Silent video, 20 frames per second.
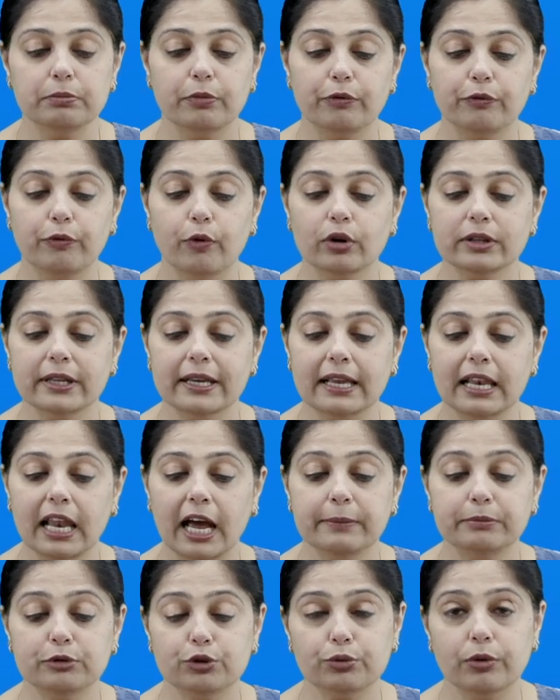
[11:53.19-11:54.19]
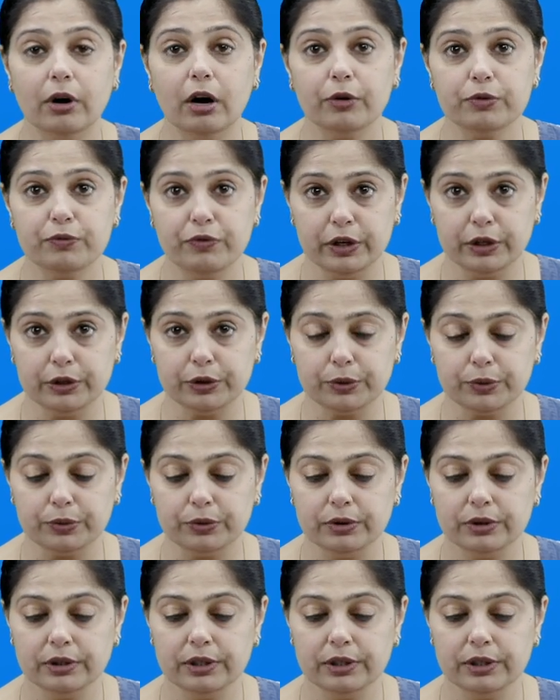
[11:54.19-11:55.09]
before they climbed through a window.